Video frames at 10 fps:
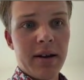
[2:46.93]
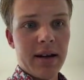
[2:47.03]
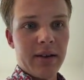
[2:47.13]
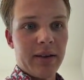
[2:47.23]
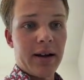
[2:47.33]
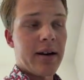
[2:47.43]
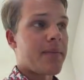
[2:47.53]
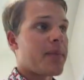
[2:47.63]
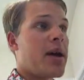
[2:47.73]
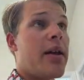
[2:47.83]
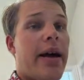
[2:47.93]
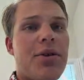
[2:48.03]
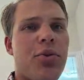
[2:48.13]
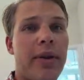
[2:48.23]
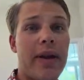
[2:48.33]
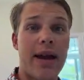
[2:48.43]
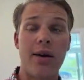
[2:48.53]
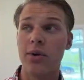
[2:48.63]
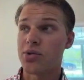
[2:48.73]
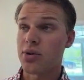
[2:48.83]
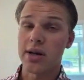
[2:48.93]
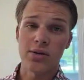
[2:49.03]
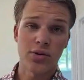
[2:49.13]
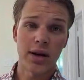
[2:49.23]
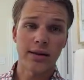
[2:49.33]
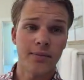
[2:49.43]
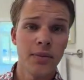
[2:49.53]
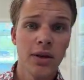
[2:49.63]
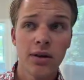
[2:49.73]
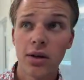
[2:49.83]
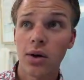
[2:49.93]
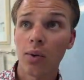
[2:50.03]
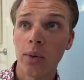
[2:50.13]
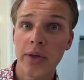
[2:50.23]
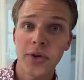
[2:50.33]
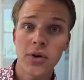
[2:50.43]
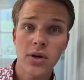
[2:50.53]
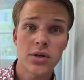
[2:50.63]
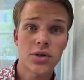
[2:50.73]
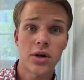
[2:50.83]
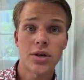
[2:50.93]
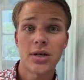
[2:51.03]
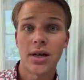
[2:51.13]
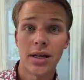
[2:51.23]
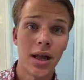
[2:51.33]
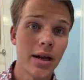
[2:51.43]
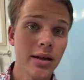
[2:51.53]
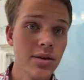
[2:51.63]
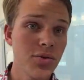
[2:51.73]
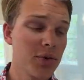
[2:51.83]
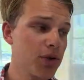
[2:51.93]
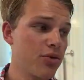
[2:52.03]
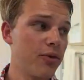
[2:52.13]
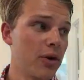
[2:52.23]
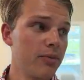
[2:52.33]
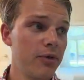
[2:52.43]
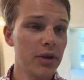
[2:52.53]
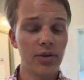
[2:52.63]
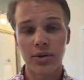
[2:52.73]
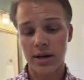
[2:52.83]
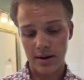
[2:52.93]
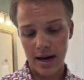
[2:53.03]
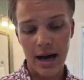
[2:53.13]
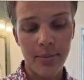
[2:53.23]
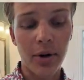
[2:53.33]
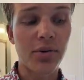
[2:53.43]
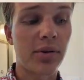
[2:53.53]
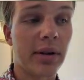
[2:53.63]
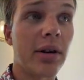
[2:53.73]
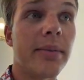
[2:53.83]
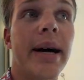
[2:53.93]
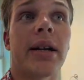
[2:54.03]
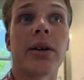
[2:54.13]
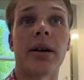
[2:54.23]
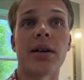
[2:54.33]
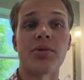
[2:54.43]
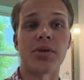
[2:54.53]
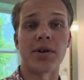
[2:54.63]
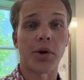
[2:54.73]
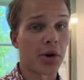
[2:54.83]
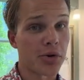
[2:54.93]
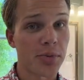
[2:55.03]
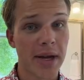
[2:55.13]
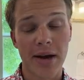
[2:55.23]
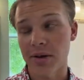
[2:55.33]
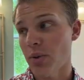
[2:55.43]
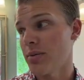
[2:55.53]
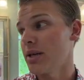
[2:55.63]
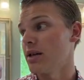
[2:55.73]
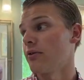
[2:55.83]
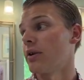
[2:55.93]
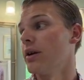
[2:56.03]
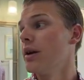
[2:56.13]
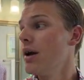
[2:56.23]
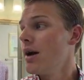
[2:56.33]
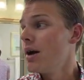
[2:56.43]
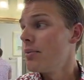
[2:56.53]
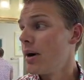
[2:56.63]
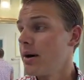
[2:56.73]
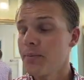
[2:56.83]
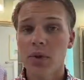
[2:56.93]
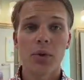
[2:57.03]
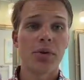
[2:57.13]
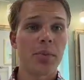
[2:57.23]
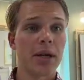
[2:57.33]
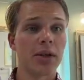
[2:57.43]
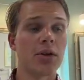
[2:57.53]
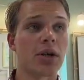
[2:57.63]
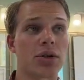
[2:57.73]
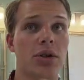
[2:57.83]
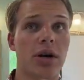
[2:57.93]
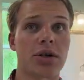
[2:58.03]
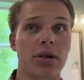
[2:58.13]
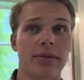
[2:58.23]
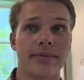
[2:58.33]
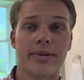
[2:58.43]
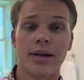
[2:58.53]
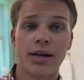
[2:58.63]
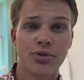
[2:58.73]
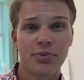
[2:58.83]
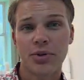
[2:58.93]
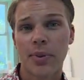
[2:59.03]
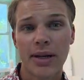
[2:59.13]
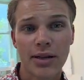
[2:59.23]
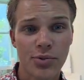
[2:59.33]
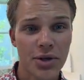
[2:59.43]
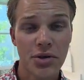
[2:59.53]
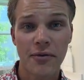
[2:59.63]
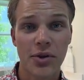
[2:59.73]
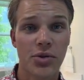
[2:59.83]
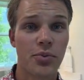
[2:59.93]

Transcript: down there. That is one thing I will say. It's like, you know, with new construction, a lot of these were just farm fields. Now, I personally don't mind crickets. They don't gross me out. You may be different. But with it being new construction, it's depending, especially if it's a